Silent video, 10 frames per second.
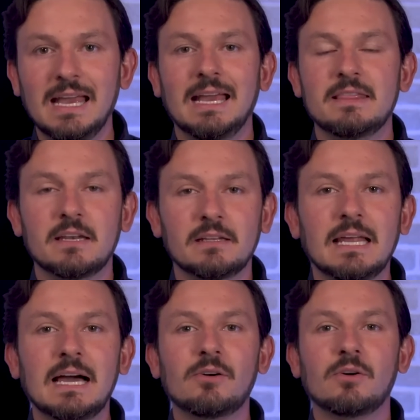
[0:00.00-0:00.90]
And then
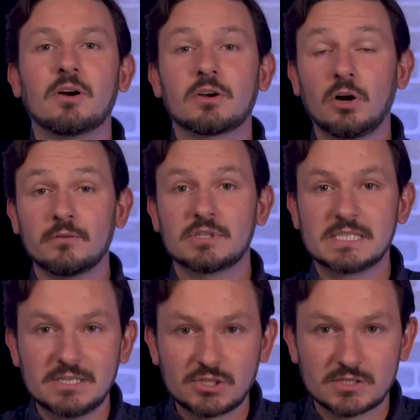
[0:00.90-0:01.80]
allow our
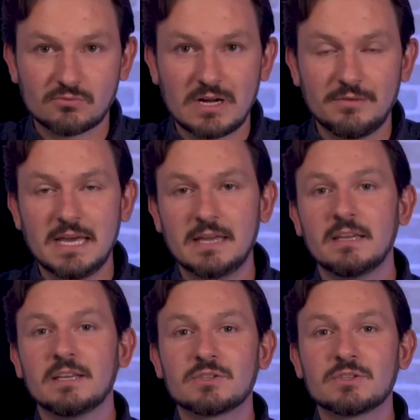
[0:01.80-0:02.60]
conversations around that